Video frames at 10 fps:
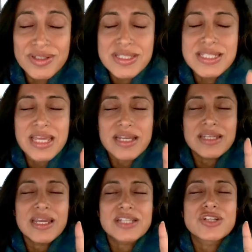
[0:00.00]
stay in
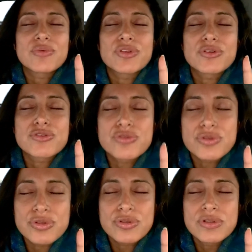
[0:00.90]
connection with your
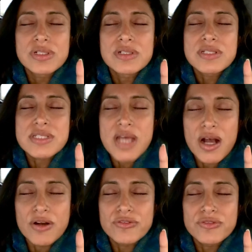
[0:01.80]
true self,